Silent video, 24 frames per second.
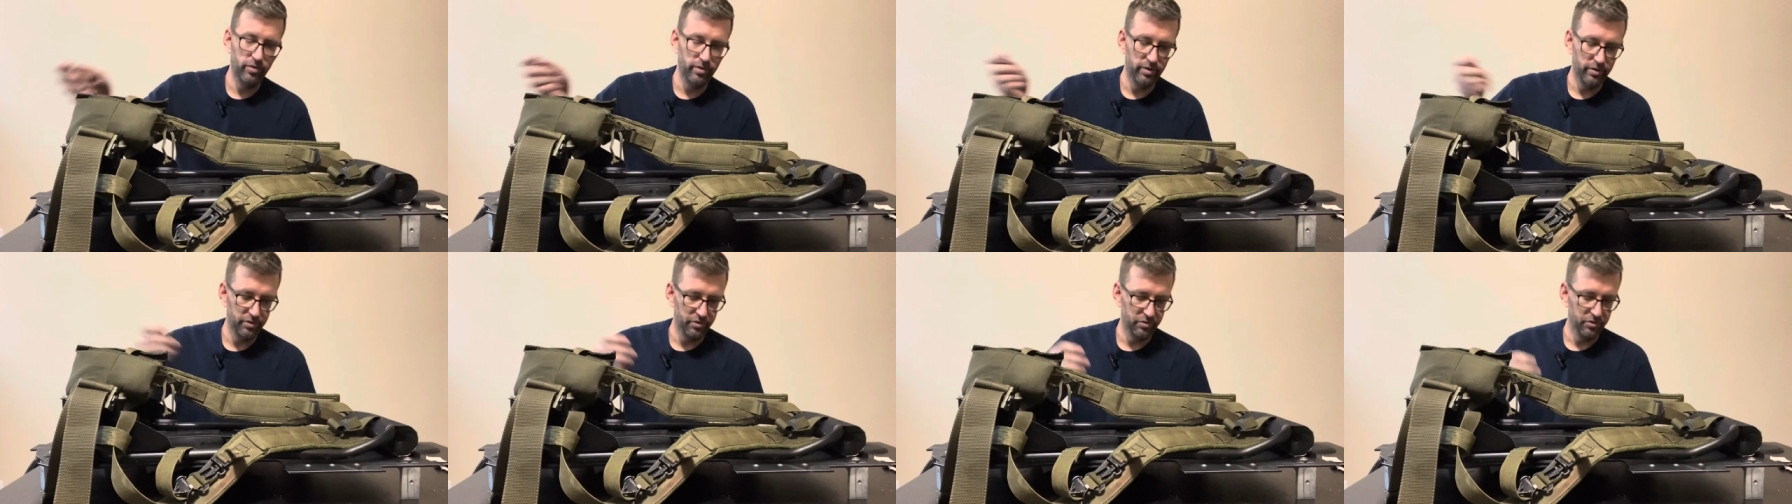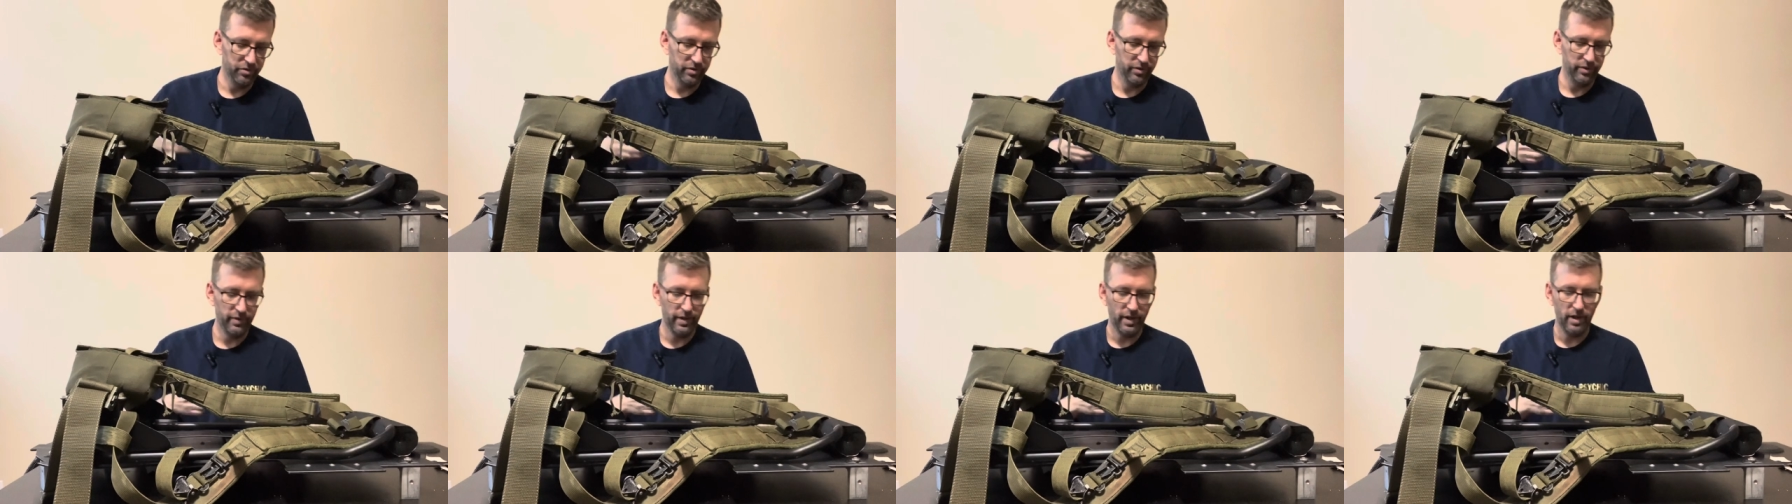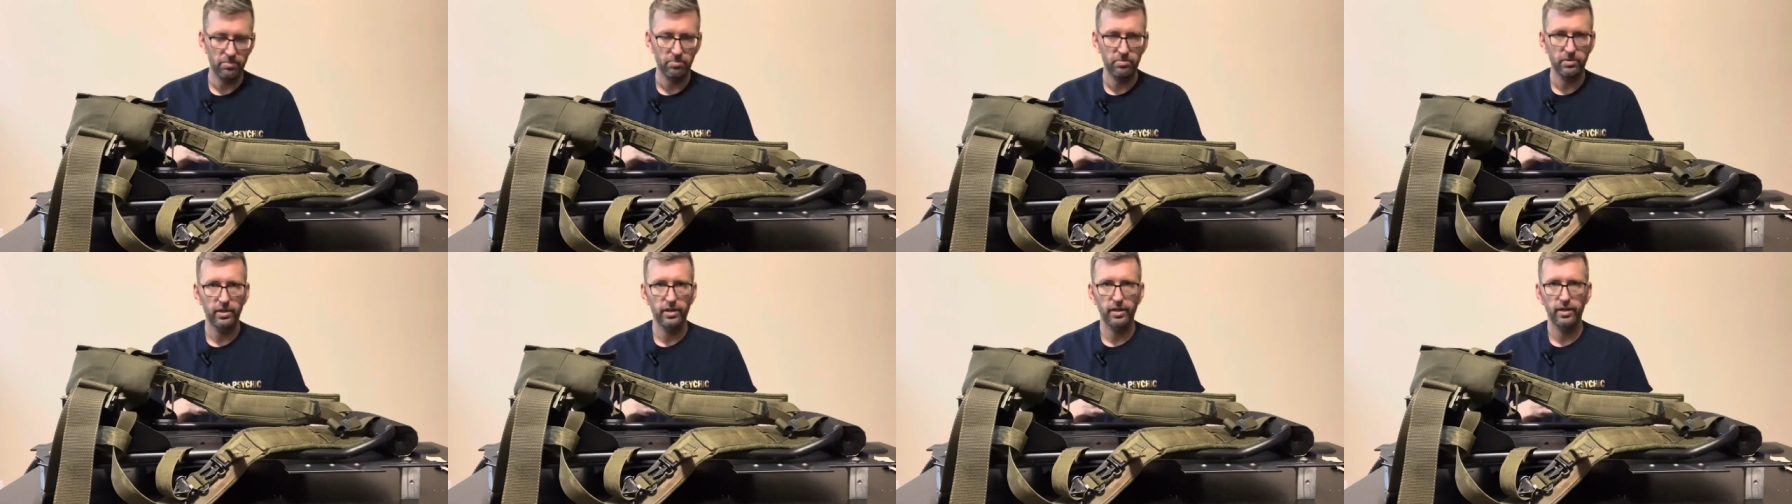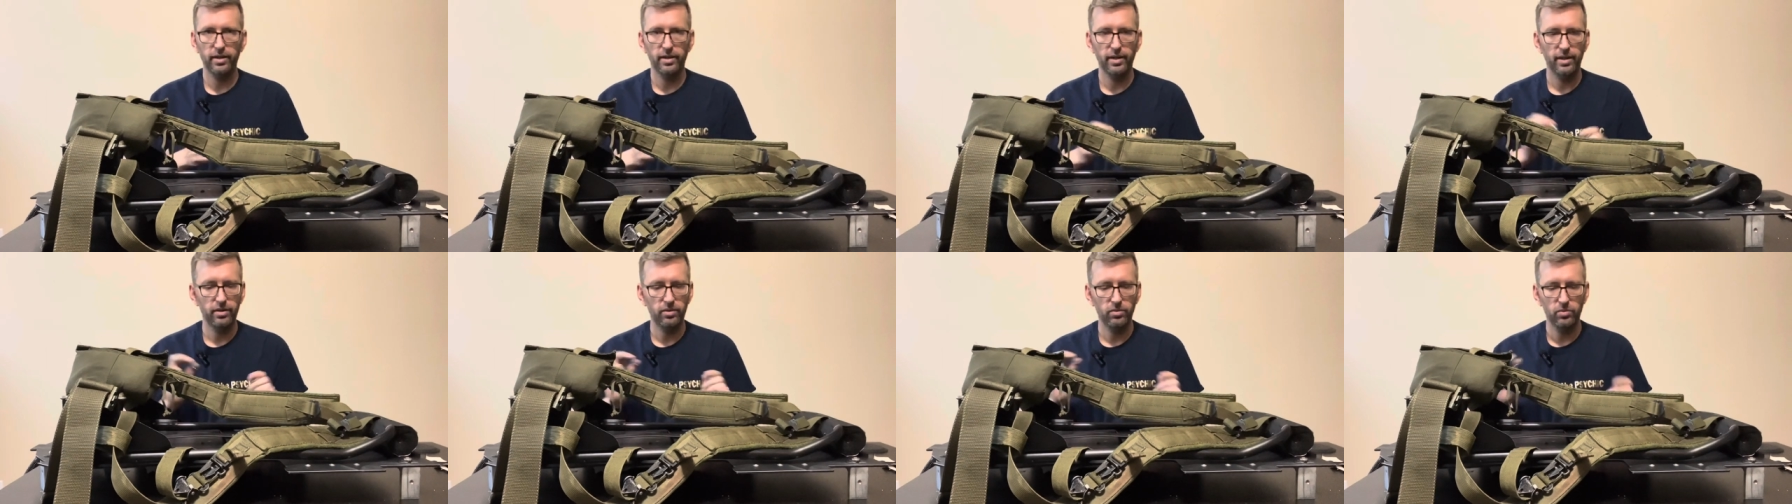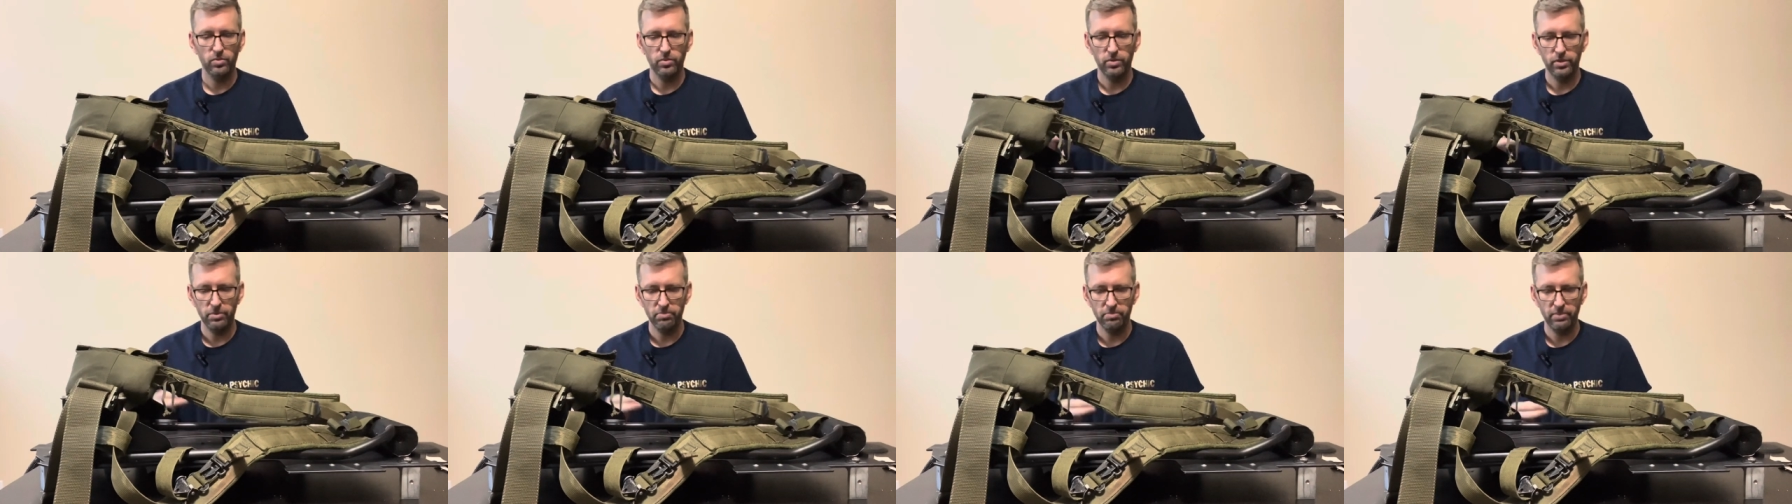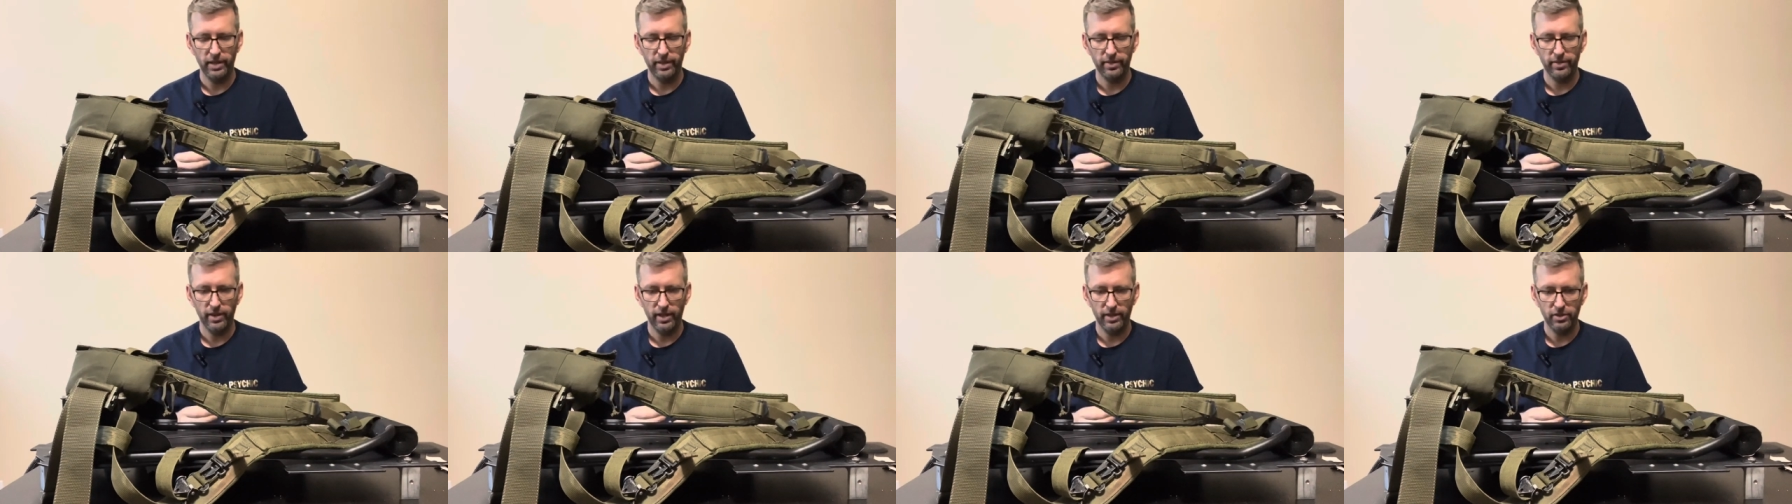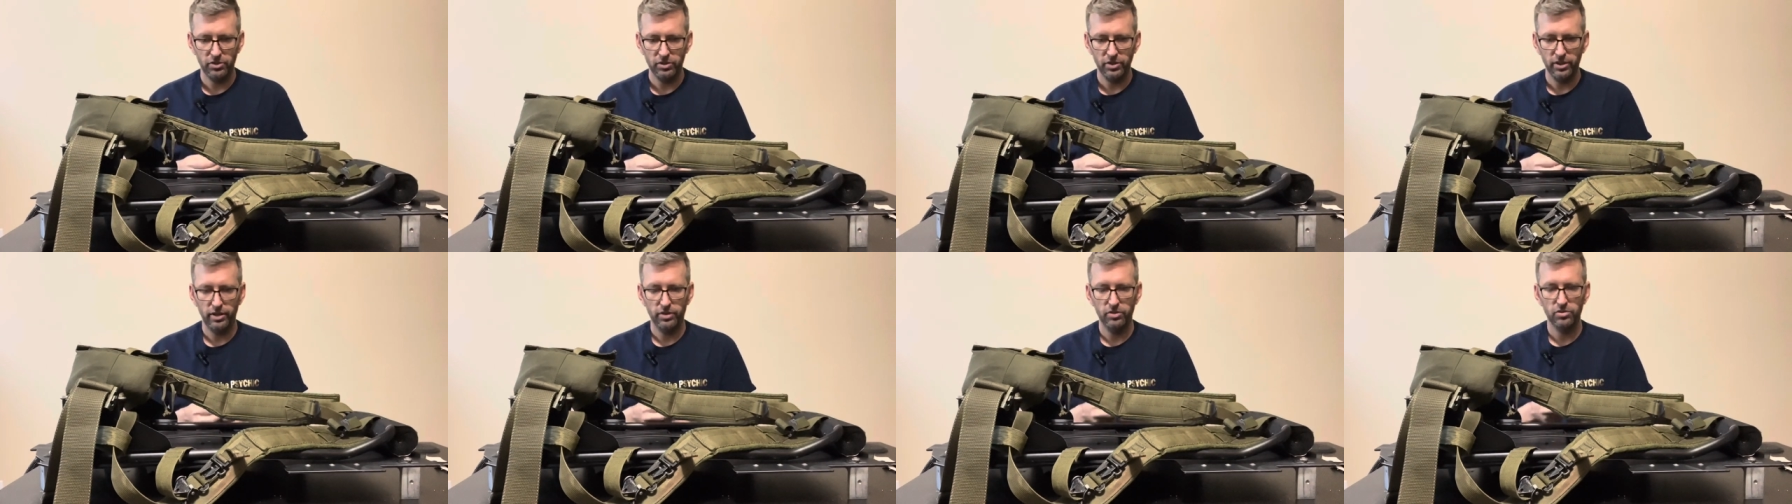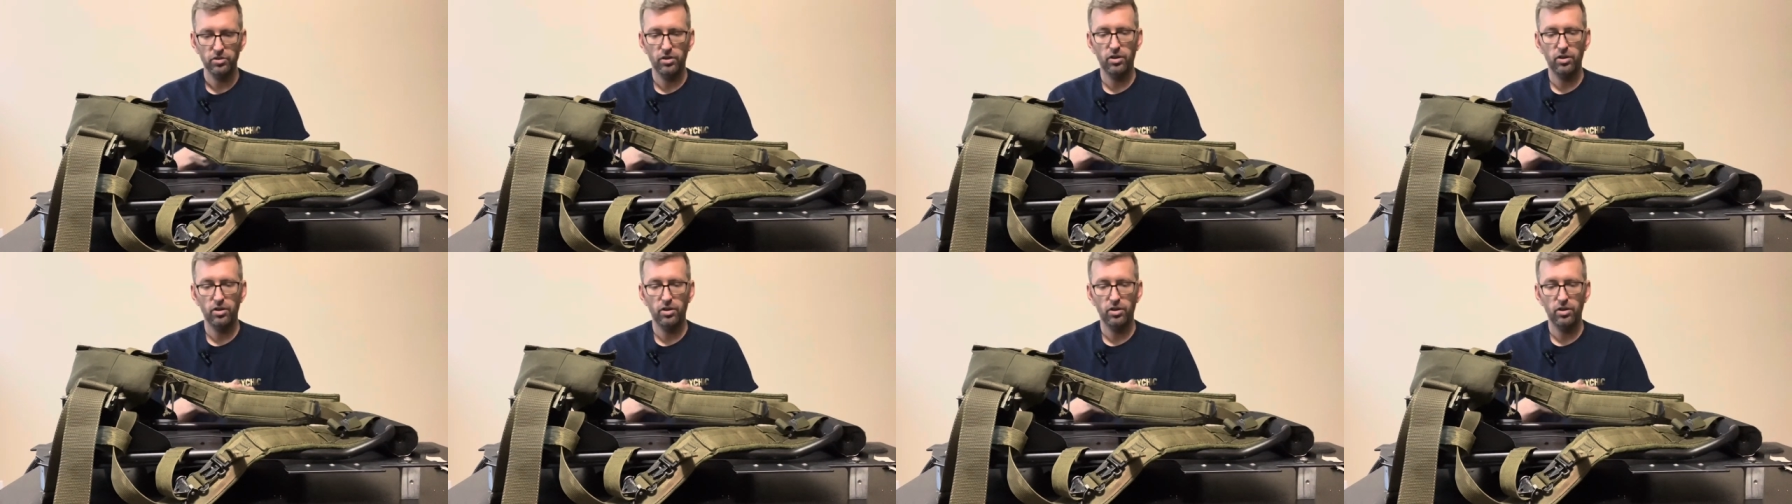that are drilled that big and I don't want to make that change.